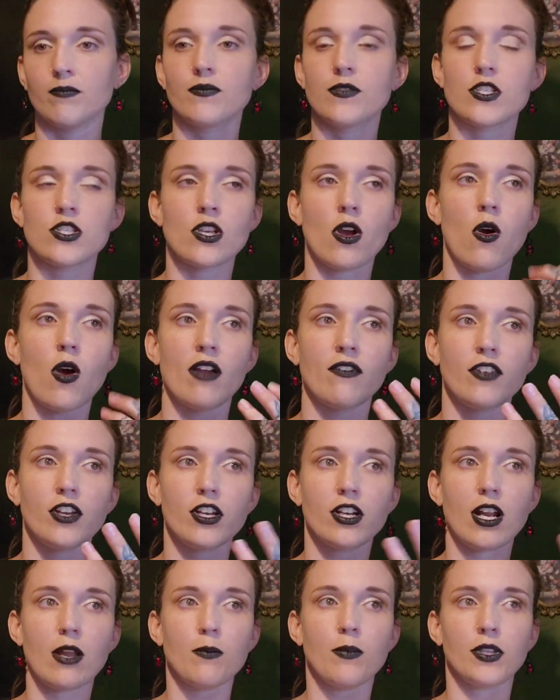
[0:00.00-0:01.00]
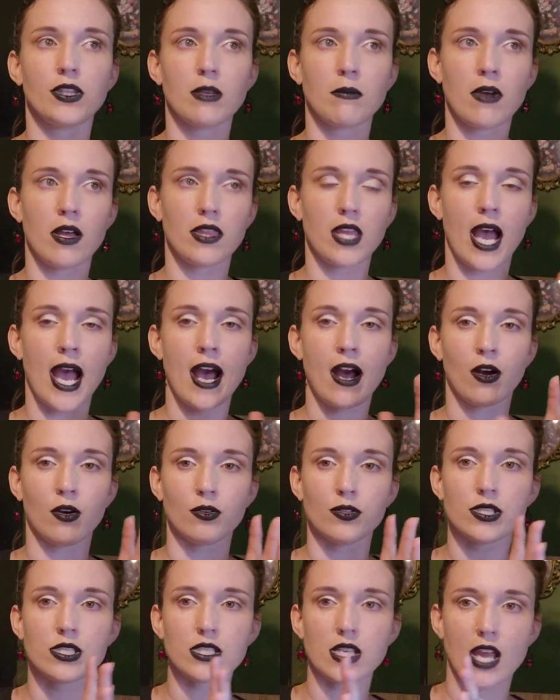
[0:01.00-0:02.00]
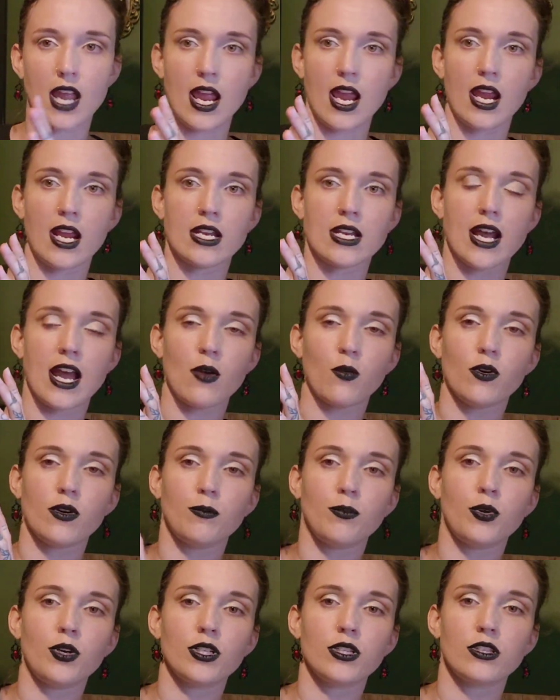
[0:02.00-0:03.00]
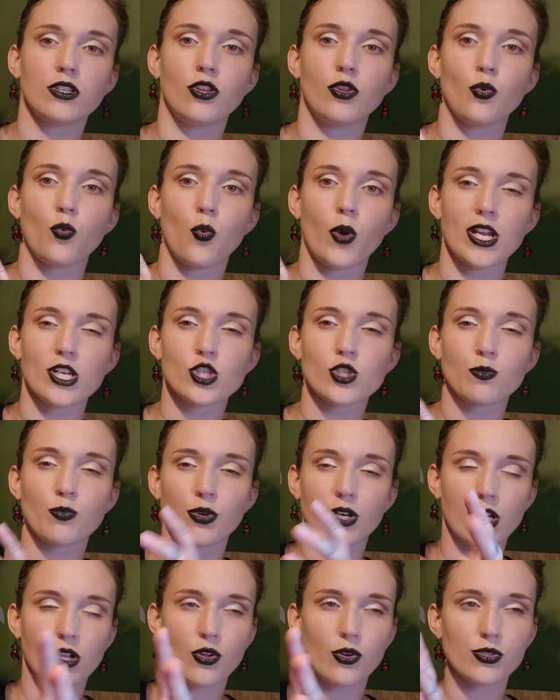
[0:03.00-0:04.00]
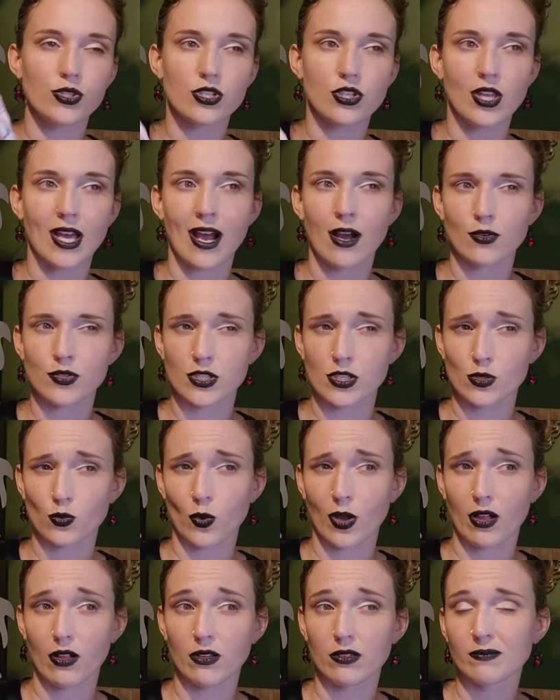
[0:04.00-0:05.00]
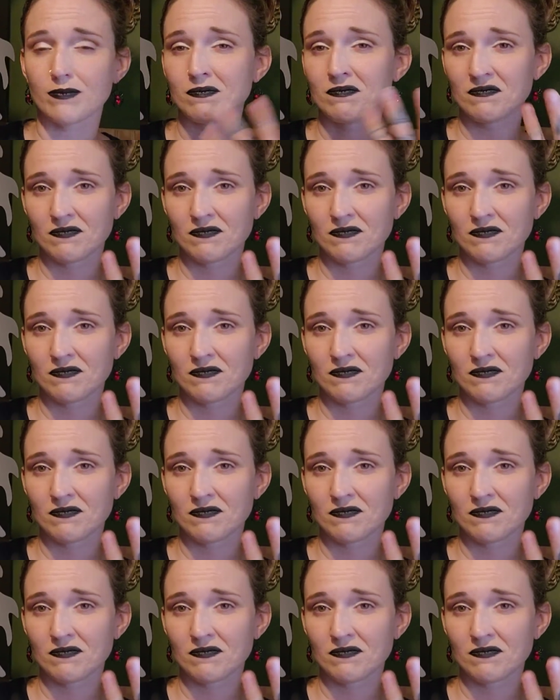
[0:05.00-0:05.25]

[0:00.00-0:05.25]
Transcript: So I figured I'd put them on the house, and I would put the witch pretty close to the house as well.